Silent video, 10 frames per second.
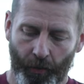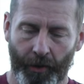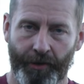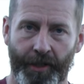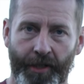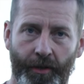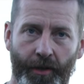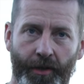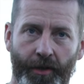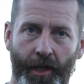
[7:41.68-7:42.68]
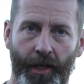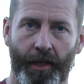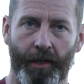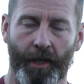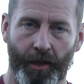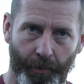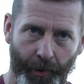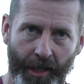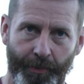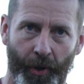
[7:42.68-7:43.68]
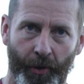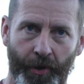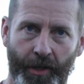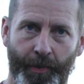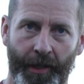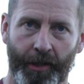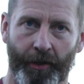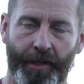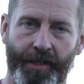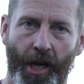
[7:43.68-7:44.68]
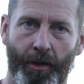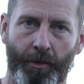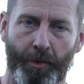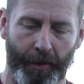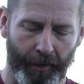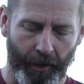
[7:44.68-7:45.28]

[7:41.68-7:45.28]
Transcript: once the breastbone has been cut, the sternum has been